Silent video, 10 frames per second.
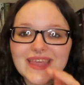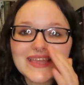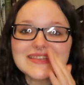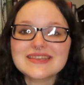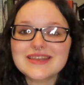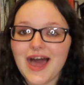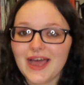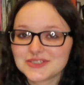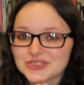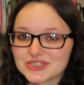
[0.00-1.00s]
did
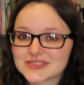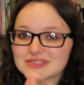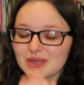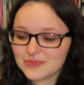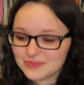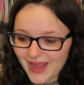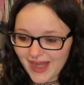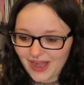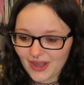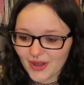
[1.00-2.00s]
not just
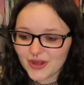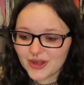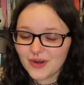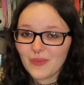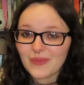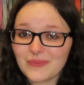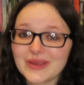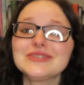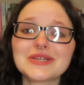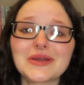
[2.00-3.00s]
compare
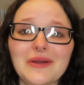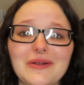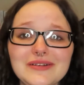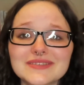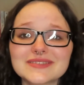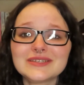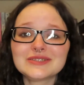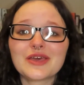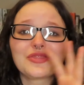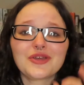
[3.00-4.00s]
Wintergirls
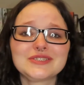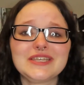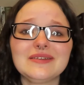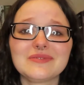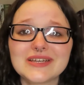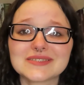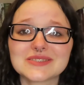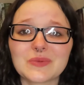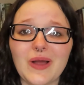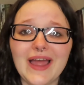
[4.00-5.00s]
to 13
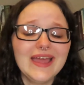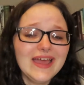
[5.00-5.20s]
Reasons Why.